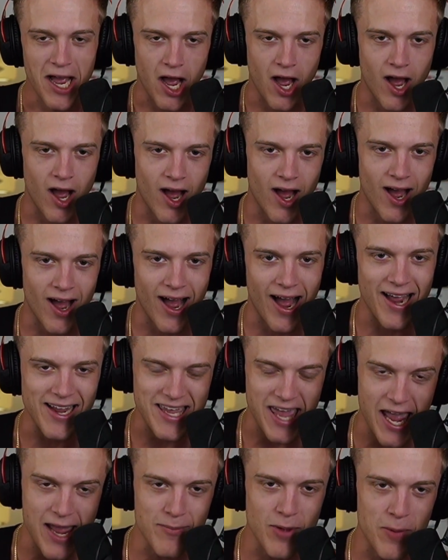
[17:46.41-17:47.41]
uh, I
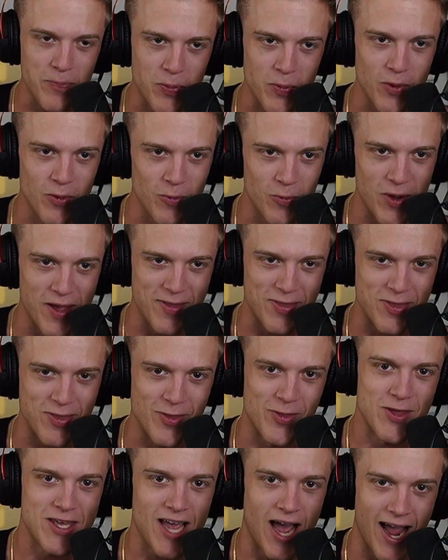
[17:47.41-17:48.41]
came up with
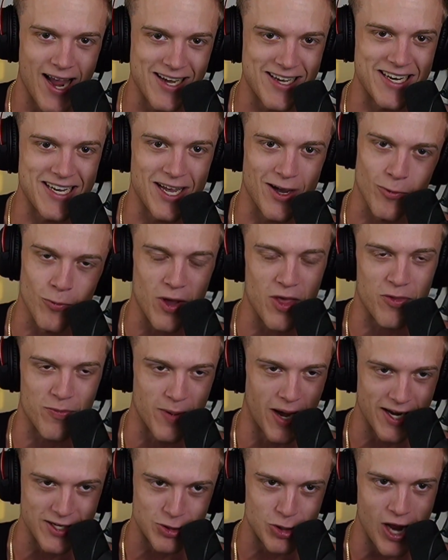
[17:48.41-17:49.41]
the idea with
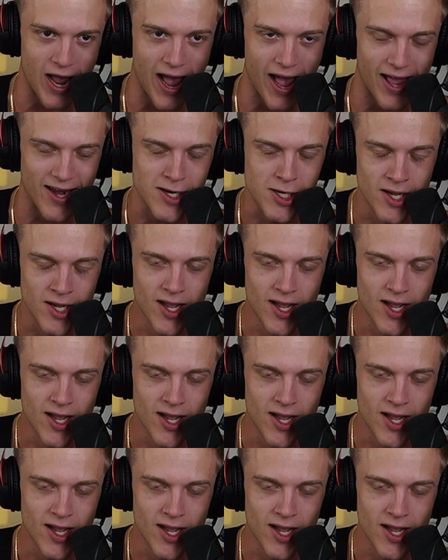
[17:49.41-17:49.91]
my chat,